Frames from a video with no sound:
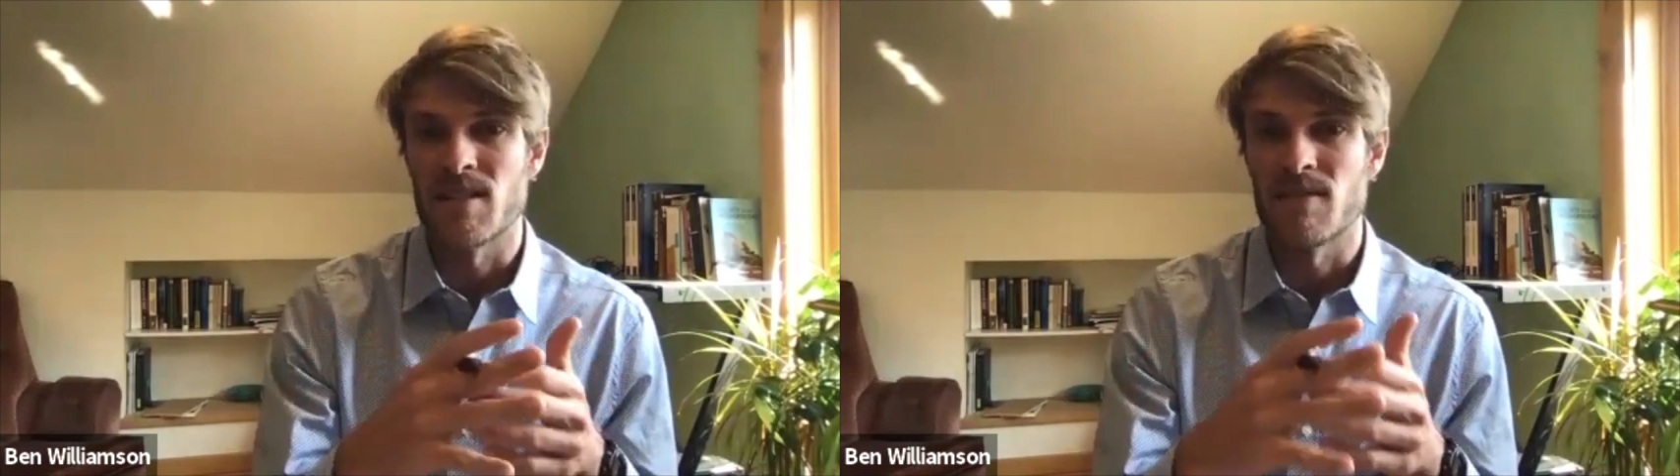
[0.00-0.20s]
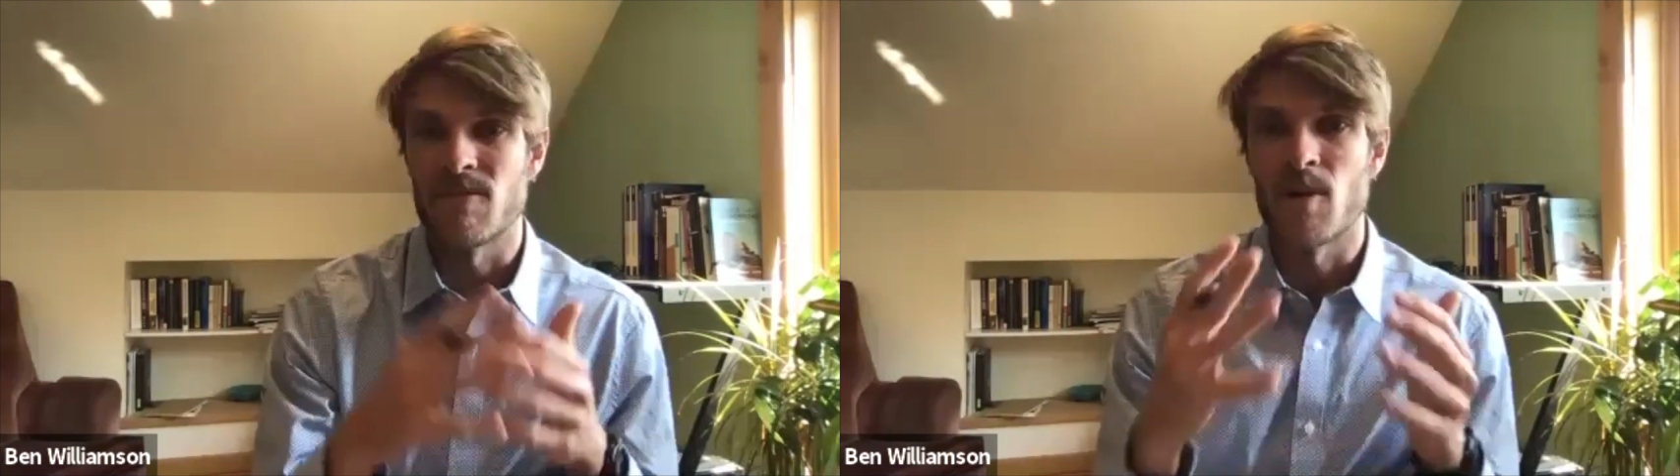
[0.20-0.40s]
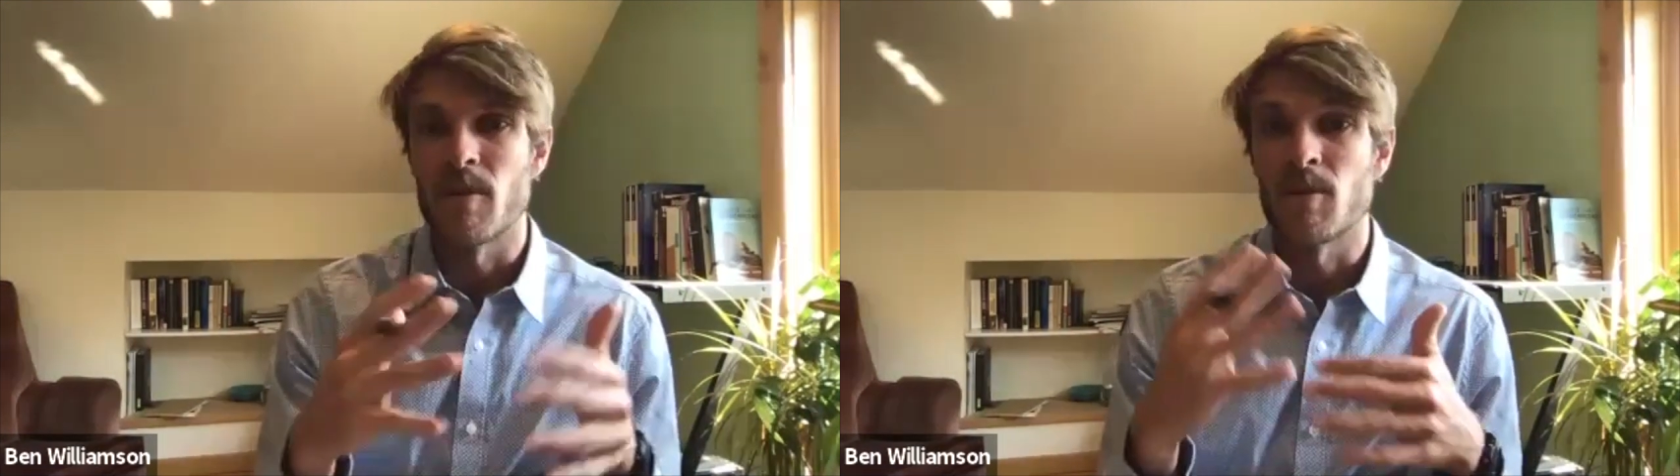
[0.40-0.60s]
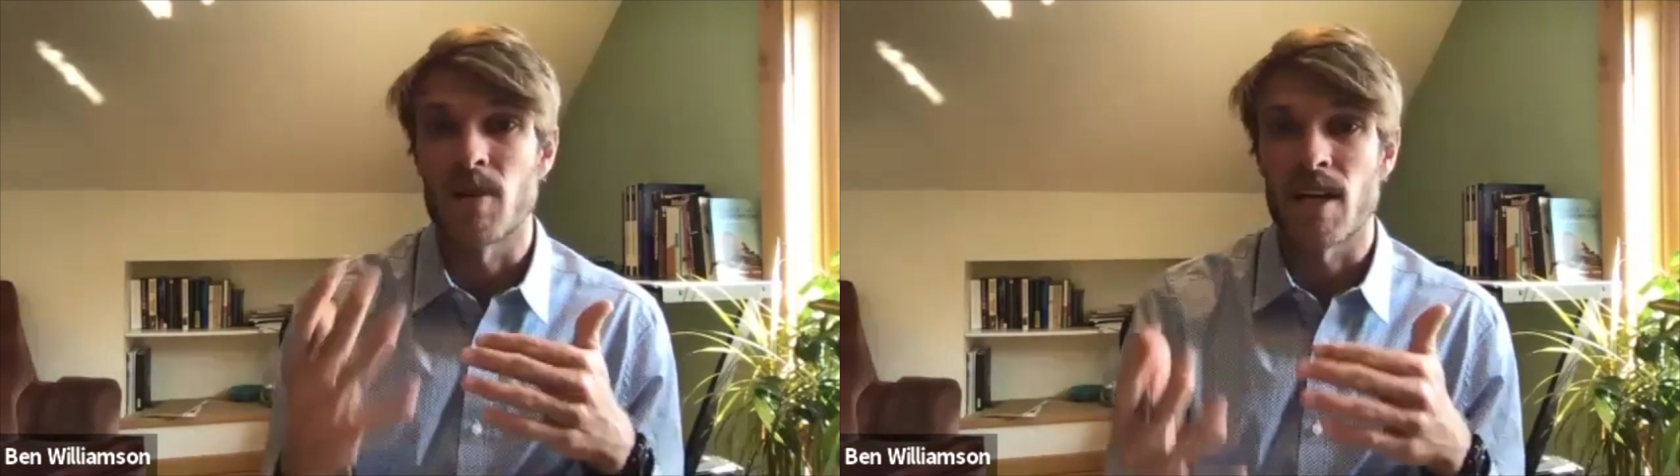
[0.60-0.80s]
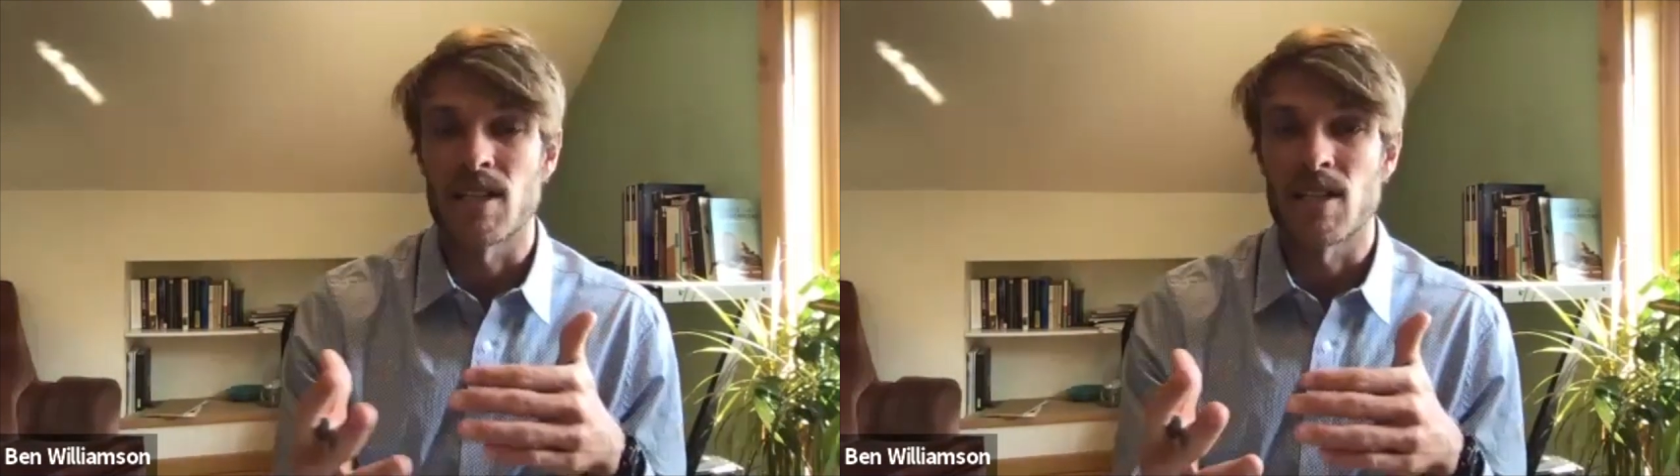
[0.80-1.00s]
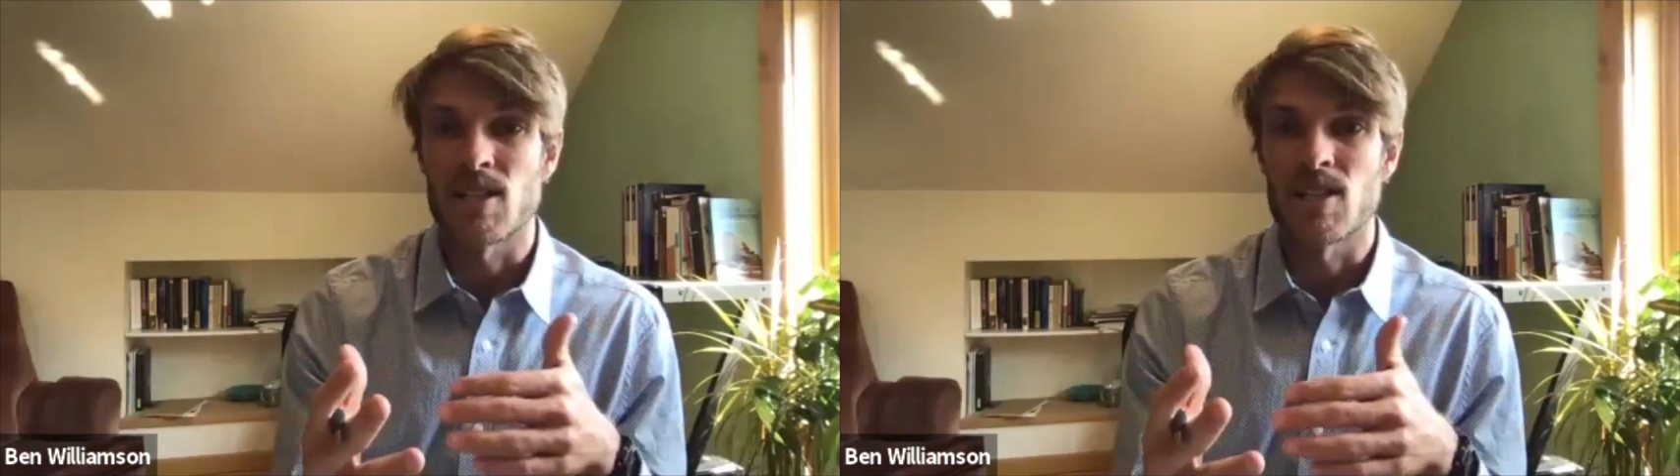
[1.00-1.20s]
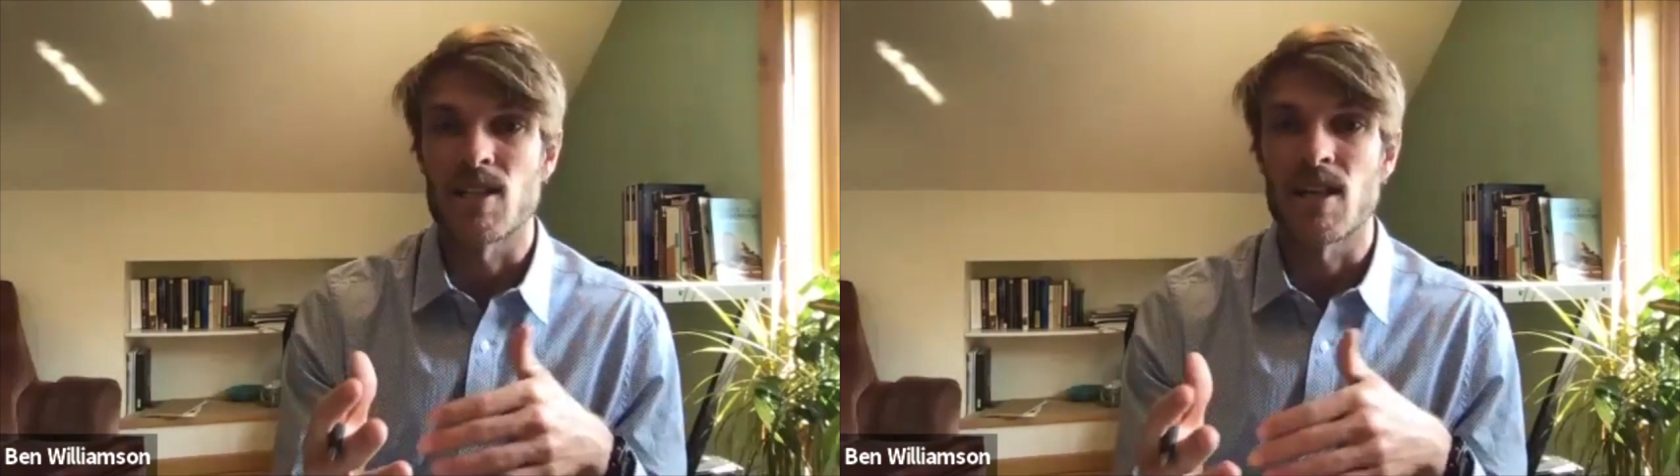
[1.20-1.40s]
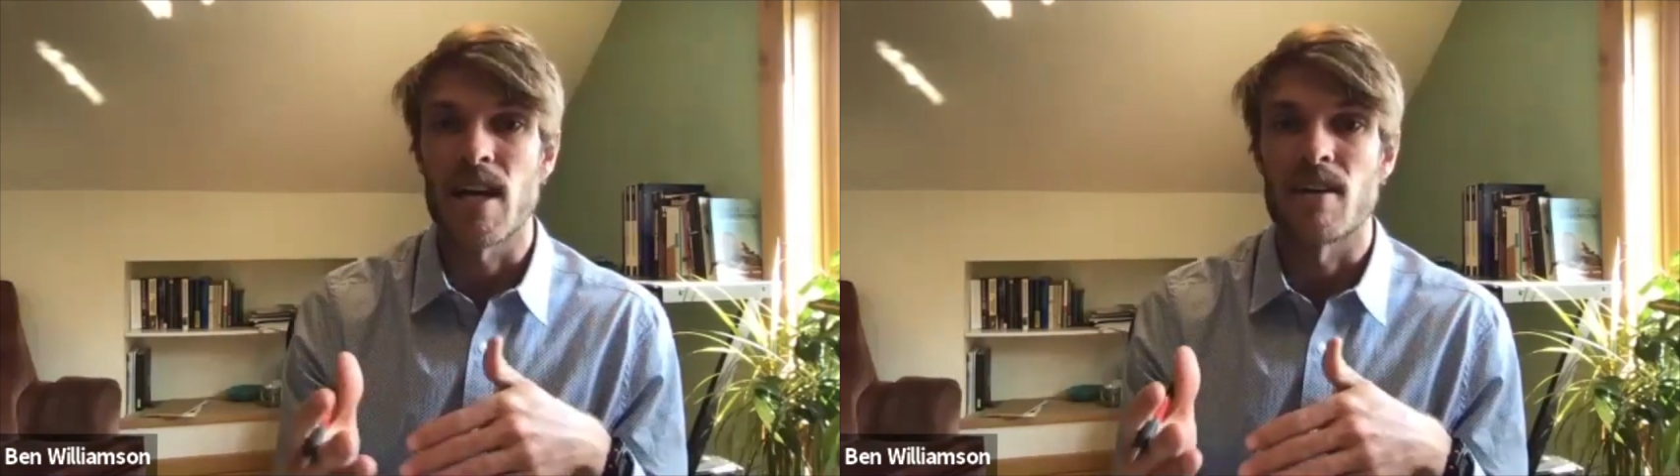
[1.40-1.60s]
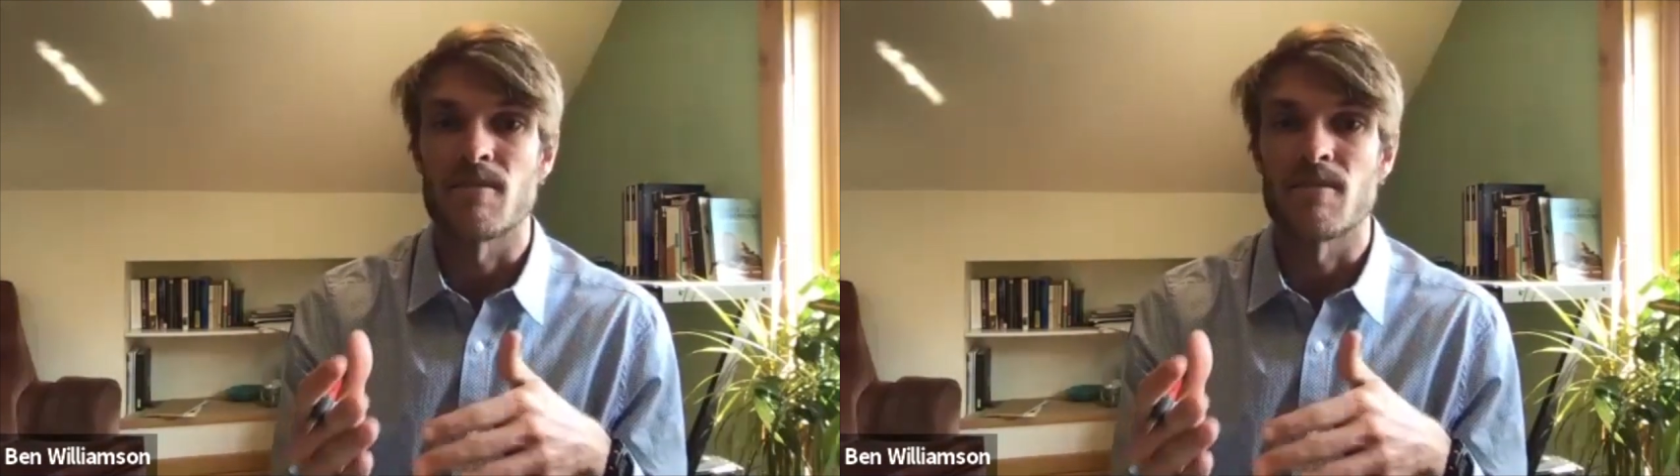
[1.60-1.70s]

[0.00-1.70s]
environmental practitioner have